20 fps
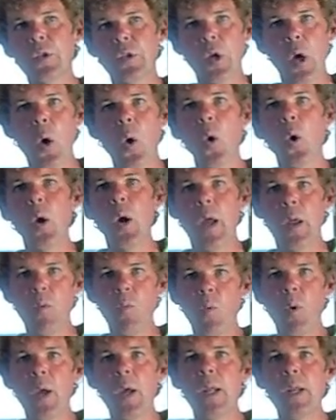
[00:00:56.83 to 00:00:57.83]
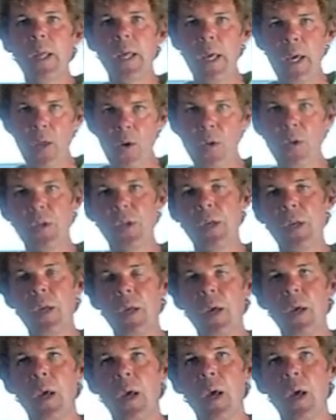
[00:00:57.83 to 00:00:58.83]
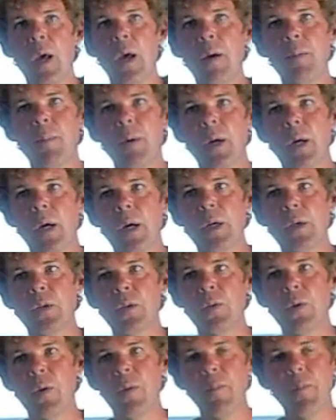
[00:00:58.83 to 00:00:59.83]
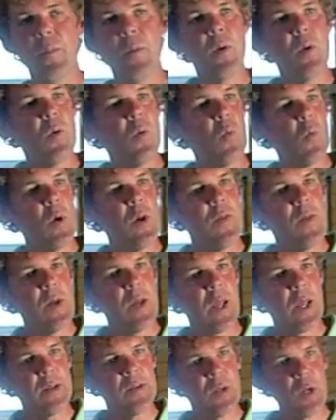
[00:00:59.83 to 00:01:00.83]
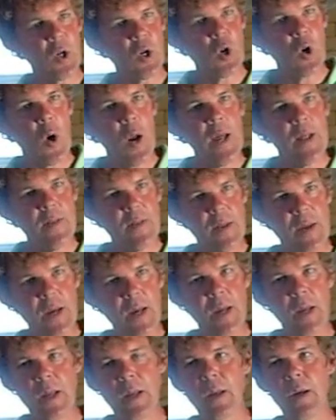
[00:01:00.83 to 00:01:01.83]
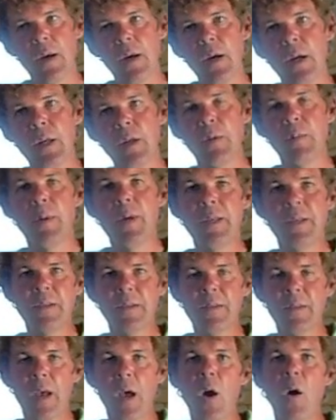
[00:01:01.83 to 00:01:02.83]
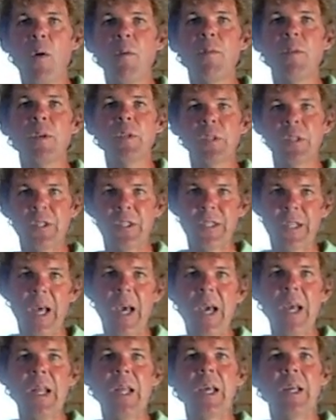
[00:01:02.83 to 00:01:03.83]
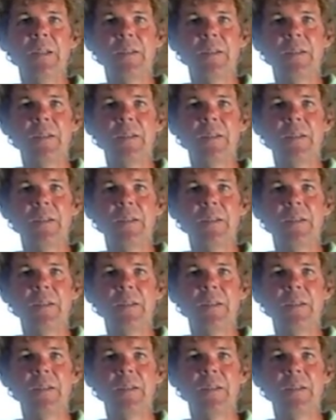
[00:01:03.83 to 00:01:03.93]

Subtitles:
solar and wind energy, because we think it's a great thing to be self-sustaining